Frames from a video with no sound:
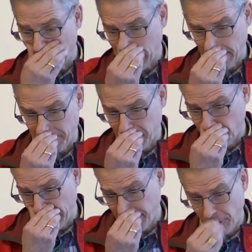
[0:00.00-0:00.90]
Uh,
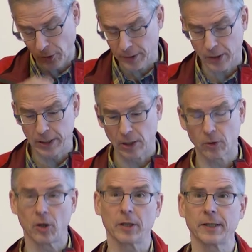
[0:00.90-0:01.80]
we have focused on
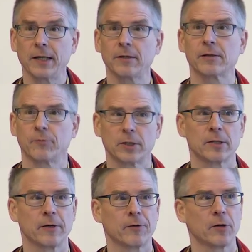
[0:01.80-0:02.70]
neocortex, which
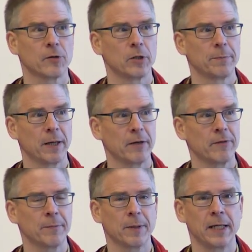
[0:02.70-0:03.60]
is of course only part
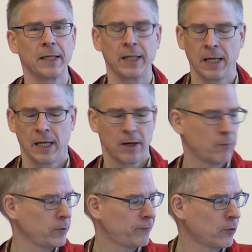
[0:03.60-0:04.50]
of the brain.
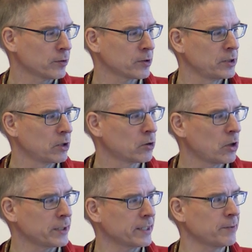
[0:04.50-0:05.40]
We focus on
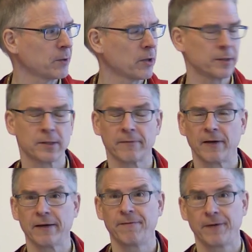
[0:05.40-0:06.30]
neocortex because it's a
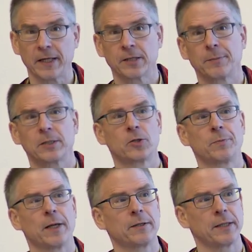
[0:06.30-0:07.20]
very flexible 2
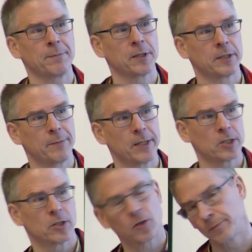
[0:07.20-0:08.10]
plus epsilon
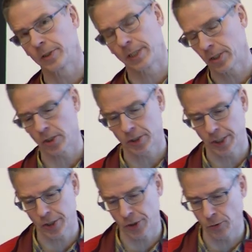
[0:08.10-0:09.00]
dimensional computational
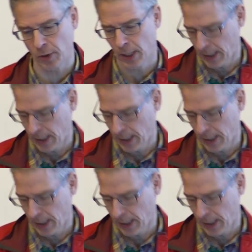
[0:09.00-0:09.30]
tissue.